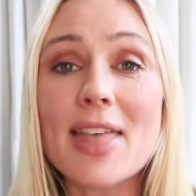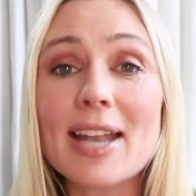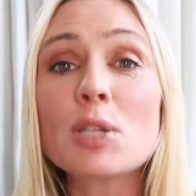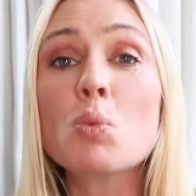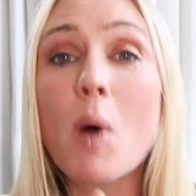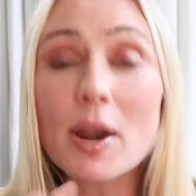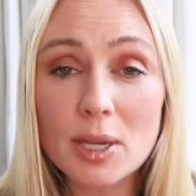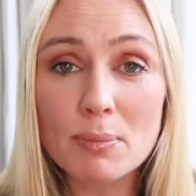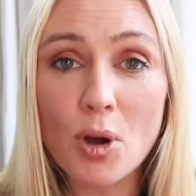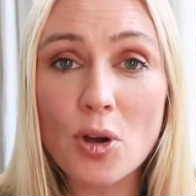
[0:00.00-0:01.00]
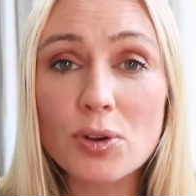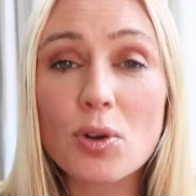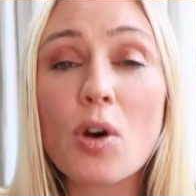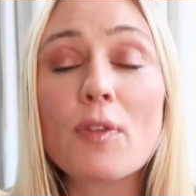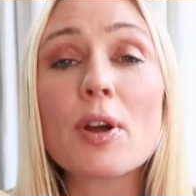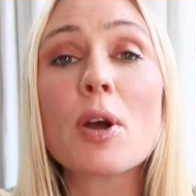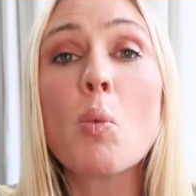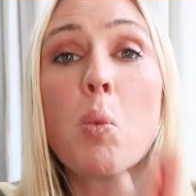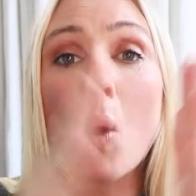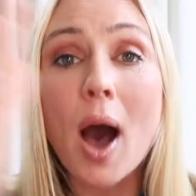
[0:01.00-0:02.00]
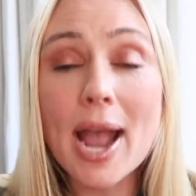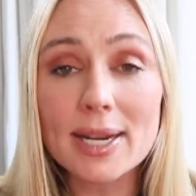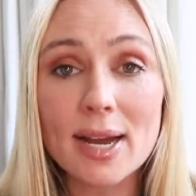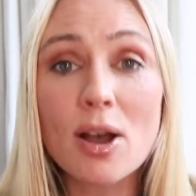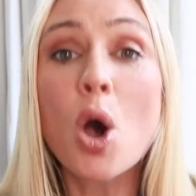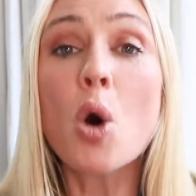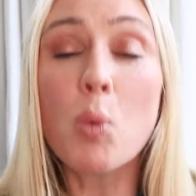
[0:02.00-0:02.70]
that is one component of a wider